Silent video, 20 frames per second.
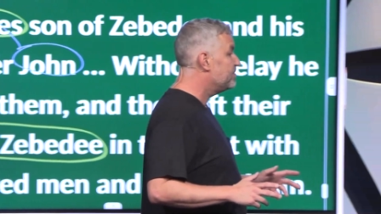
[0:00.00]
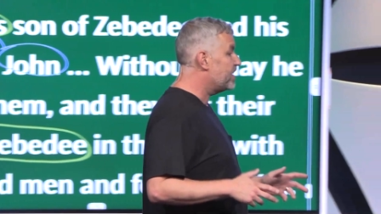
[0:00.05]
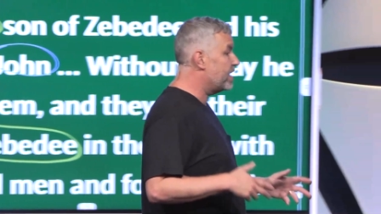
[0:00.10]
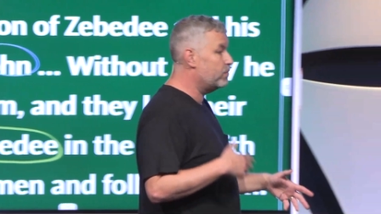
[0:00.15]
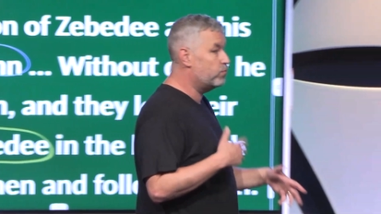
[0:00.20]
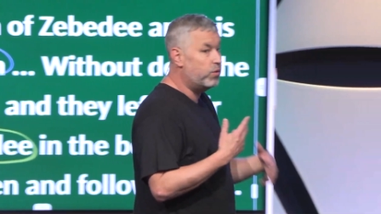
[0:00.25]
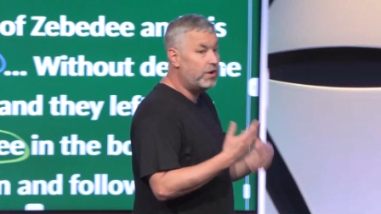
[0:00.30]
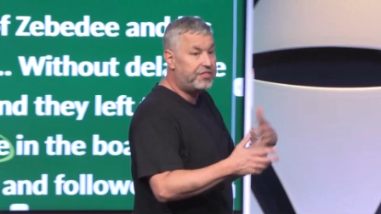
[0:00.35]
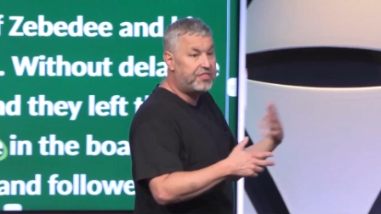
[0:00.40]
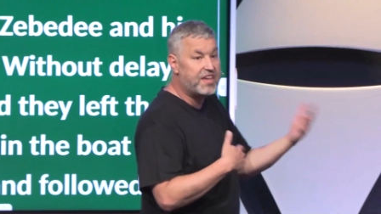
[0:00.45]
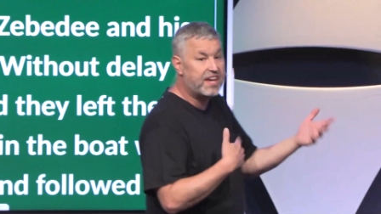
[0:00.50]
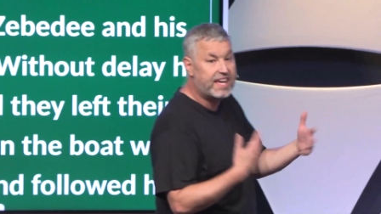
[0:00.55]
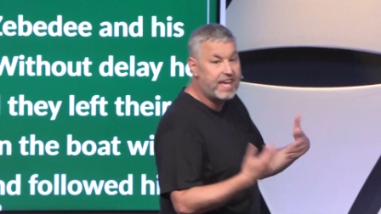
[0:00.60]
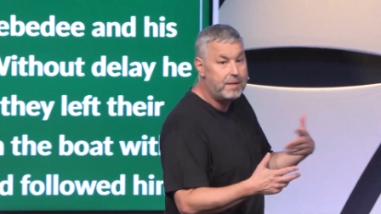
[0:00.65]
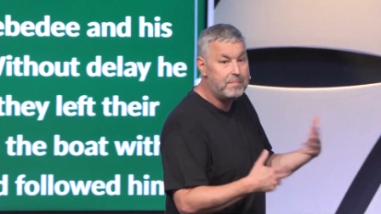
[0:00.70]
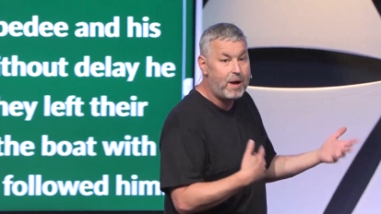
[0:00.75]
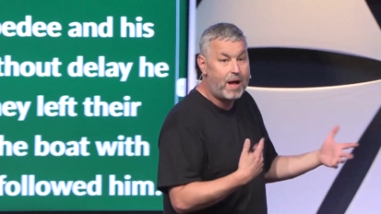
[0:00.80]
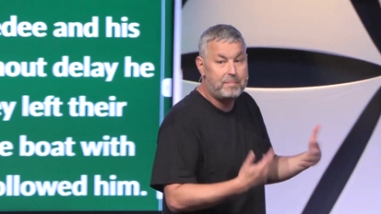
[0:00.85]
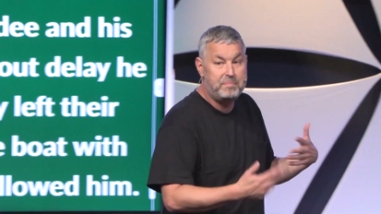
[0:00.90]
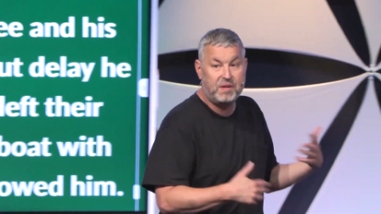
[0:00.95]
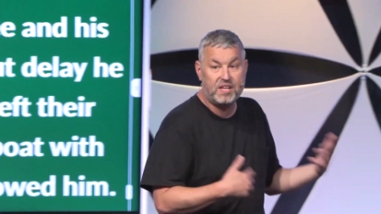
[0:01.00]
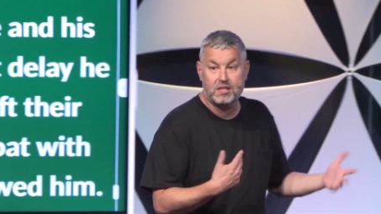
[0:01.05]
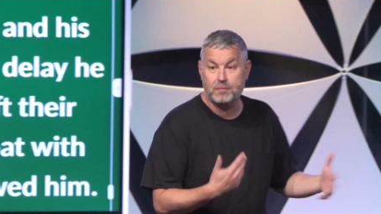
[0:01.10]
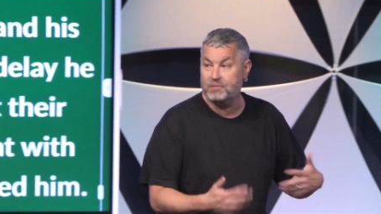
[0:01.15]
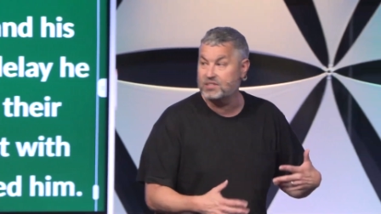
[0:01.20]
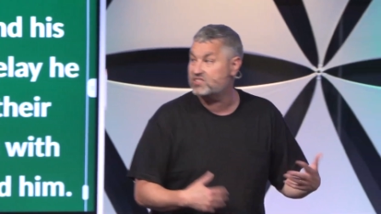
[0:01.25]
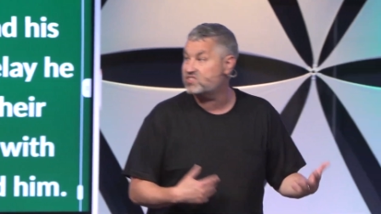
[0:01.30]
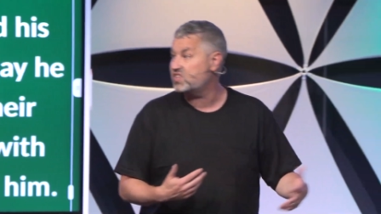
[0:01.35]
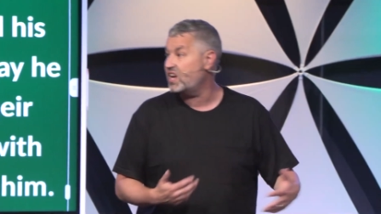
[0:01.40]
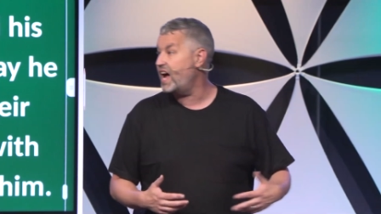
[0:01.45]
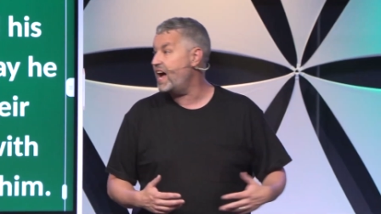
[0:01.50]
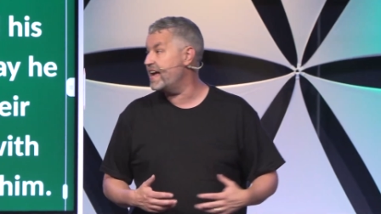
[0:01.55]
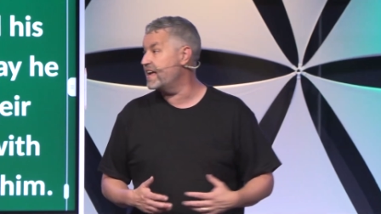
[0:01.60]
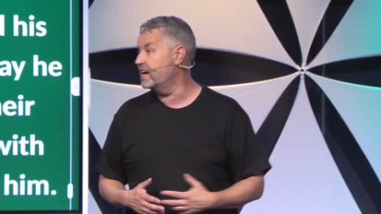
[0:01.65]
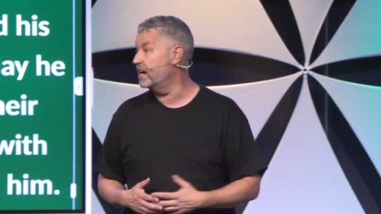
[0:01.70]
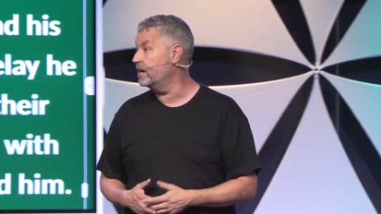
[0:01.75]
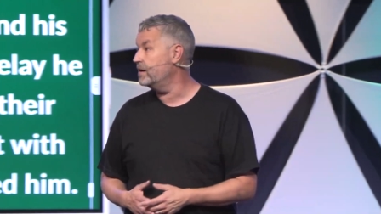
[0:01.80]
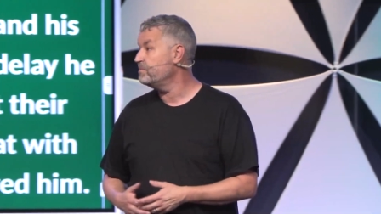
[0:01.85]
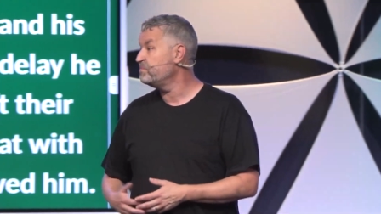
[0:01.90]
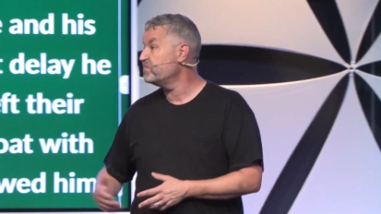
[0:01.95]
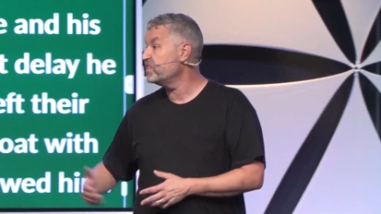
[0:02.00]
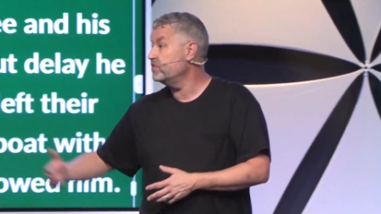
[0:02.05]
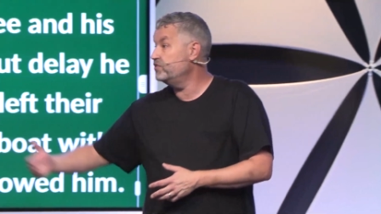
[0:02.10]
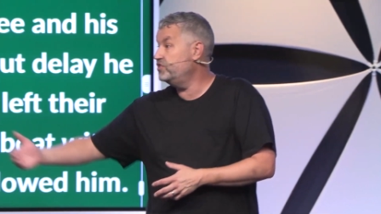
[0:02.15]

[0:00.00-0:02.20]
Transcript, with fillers: and we think he might be the Messiah.